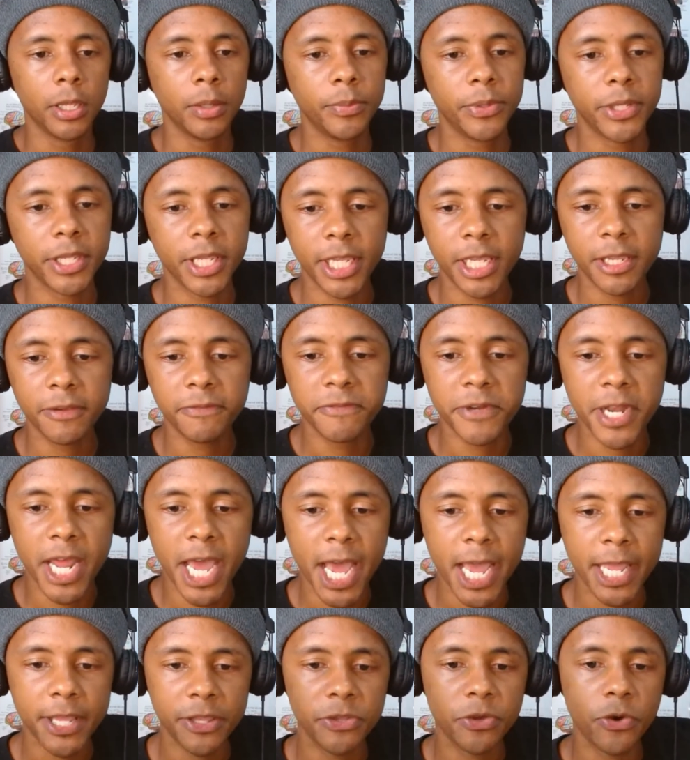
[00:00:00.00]
If
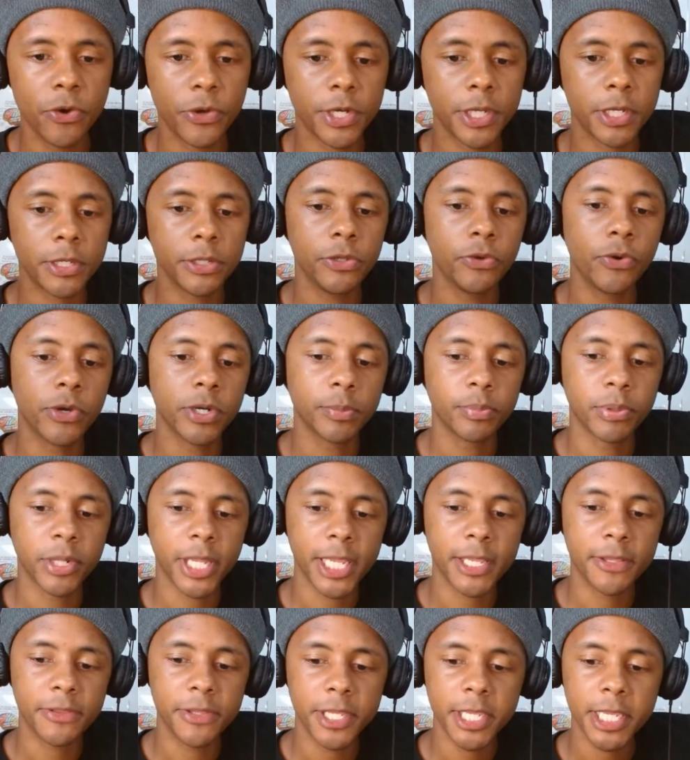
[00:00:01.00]
not, you're gonna
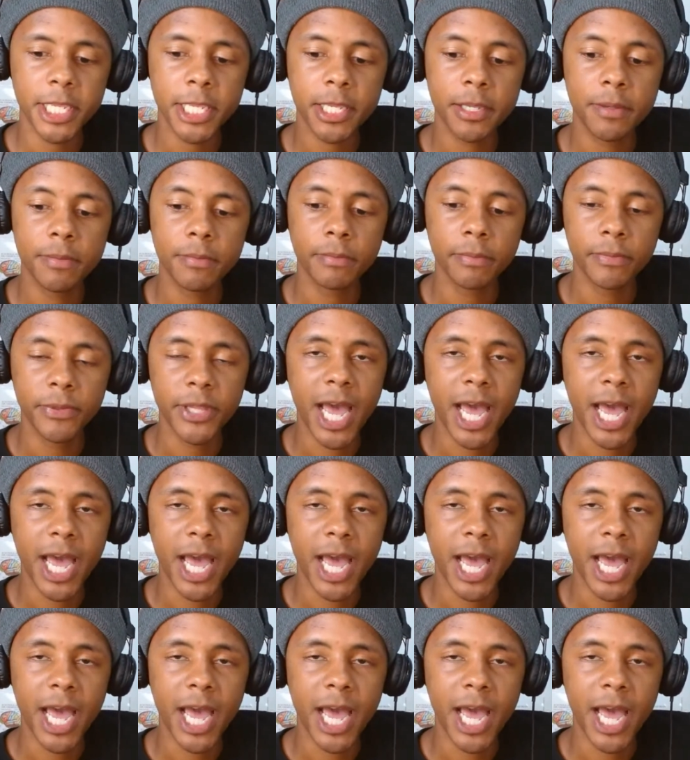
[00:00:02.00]
play the